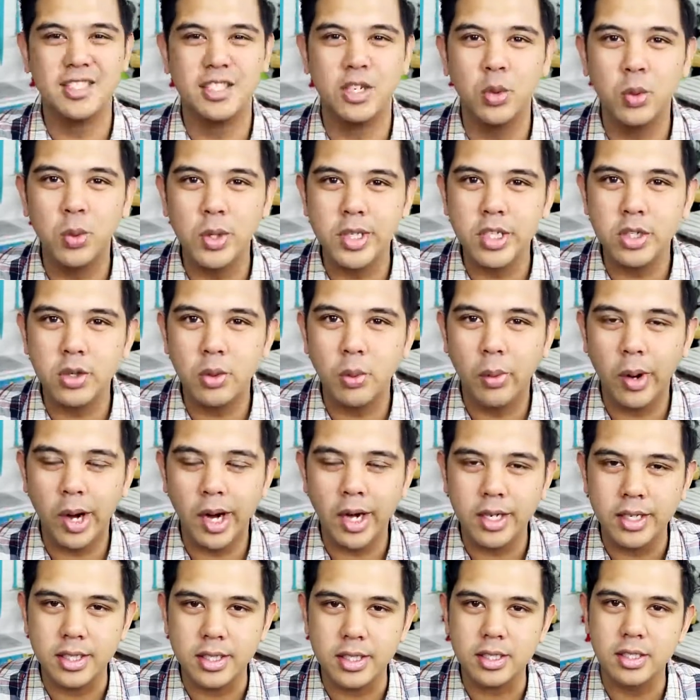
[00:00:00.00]
Do what you
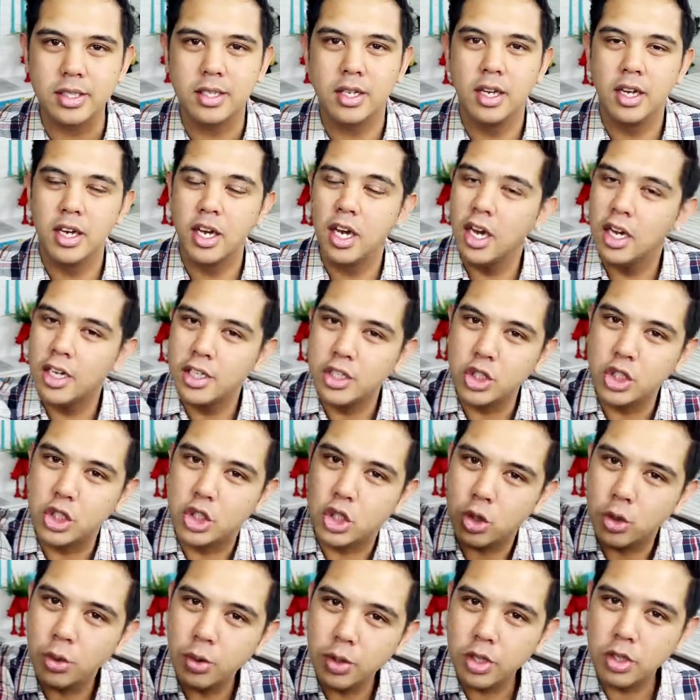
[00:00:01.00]
want.
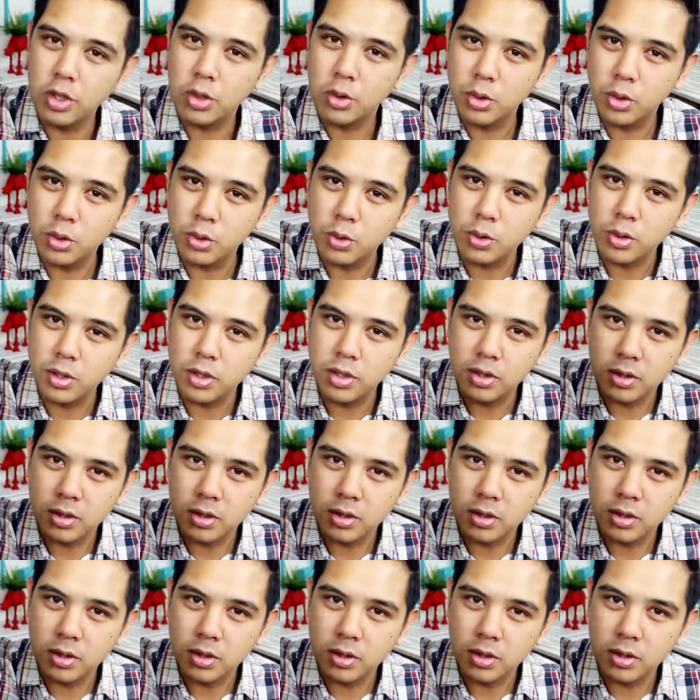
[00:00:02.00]
Do you.